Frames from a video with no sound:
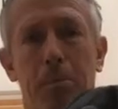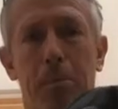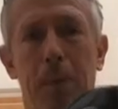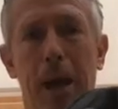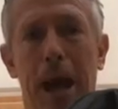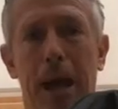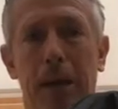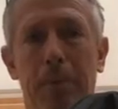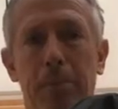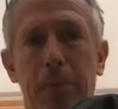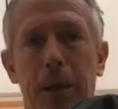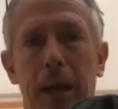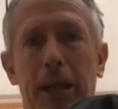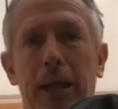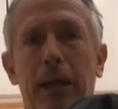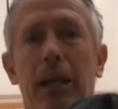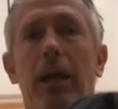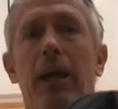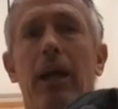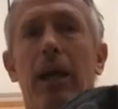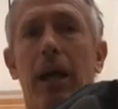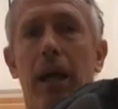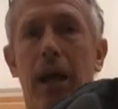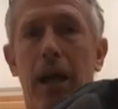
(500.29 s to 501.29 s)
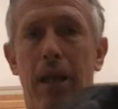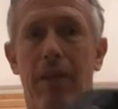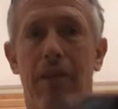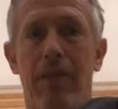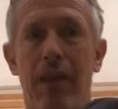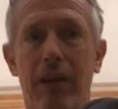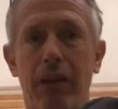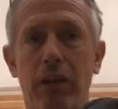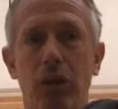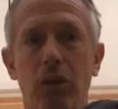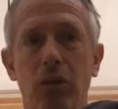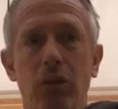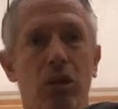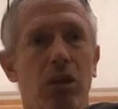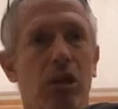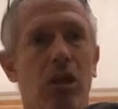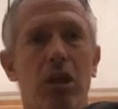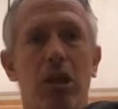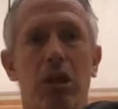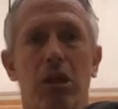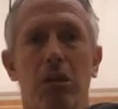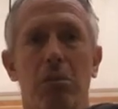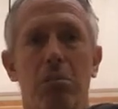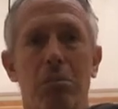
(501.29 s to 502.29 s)
backpack and then use it
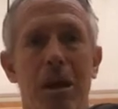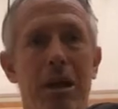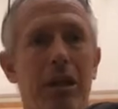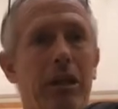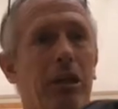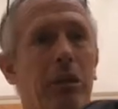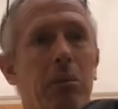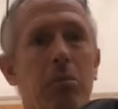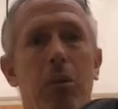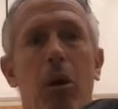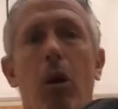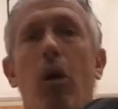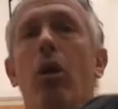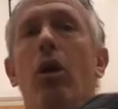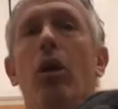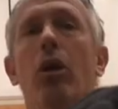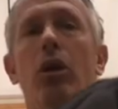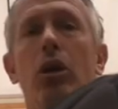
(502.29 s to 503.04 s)
as a medicine ball.